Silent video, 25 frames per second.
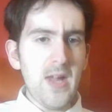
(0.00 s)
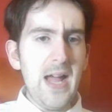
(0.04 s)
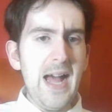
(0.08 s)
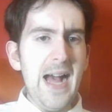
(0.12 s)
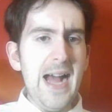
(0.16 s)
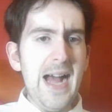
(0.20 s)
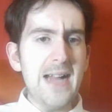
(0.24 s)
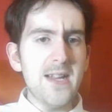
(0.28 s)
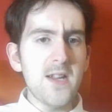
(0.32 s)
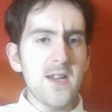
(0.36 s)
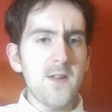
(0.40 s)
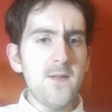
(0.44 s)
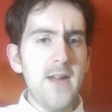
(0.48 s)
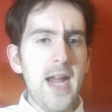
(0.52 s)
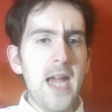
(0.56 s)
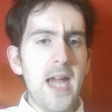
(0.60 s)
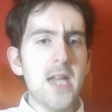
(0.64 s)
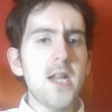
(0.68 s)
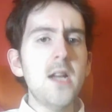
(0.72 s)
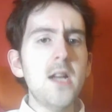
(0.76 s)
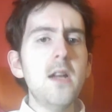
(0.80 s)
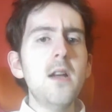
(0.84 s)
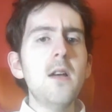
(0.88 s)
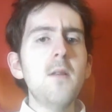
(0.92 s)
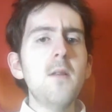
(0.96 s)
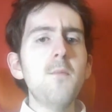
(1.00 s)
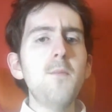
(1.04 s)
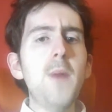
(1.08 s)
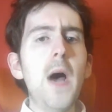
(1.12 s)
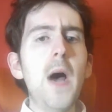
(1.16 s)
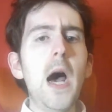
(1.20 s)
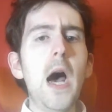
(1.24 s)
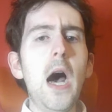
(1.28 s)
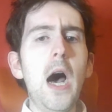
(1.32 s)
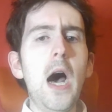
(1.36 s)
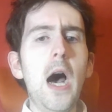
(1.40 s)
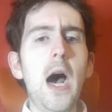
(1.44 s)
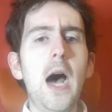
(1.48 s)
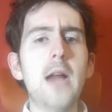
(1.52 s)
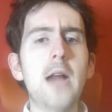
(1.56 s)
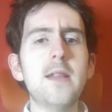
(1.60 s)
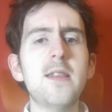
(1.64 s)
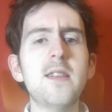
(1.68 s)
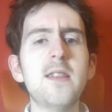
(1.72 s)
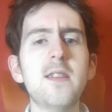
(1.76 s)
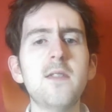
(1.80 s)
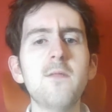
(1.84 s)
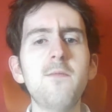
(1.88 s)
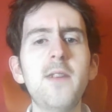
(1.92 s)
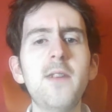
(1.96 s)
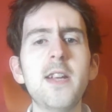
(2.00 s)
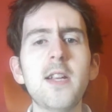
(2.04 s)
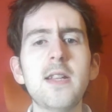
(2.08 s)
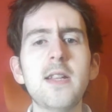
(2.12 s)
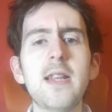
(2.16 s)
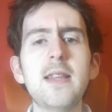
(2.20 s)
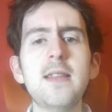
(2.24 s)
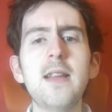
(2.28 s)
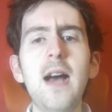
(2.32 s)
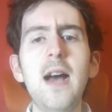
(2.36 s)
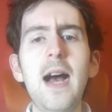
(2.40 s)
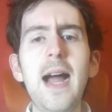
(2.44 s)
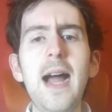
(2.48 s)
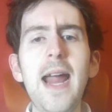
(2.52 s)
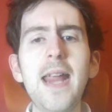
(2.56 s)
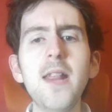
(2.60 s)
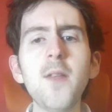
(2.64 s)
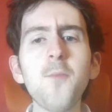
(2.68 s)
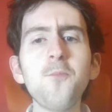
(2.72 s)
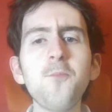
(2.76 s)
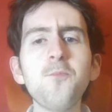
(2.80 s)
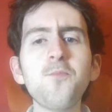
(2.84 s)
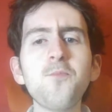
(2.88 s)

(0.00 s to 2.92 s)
and has created pods which are designed.